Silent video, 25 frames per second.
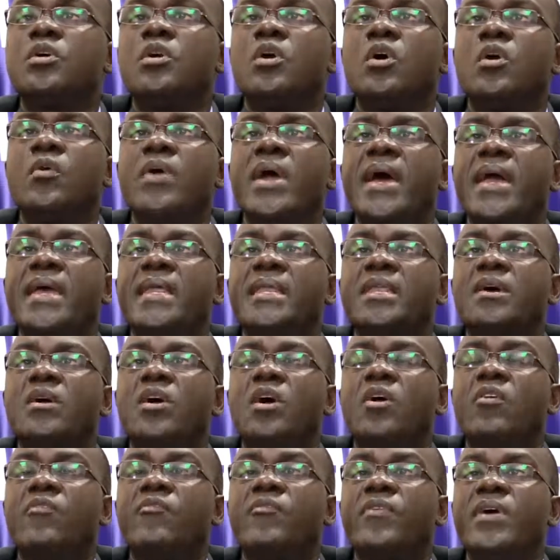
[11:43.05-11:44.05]
all right,
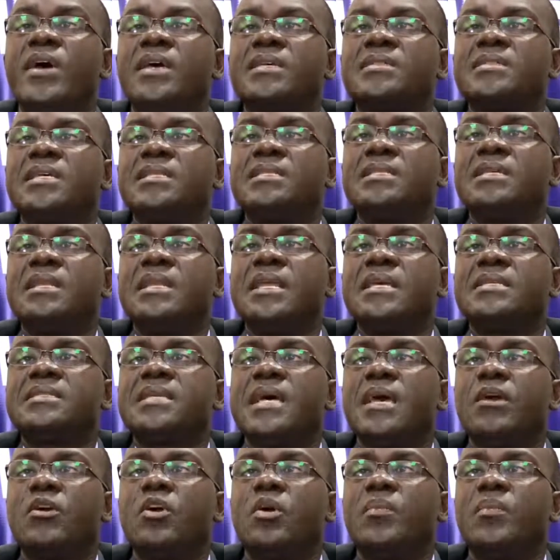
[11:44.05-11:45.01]
of a certain lakeside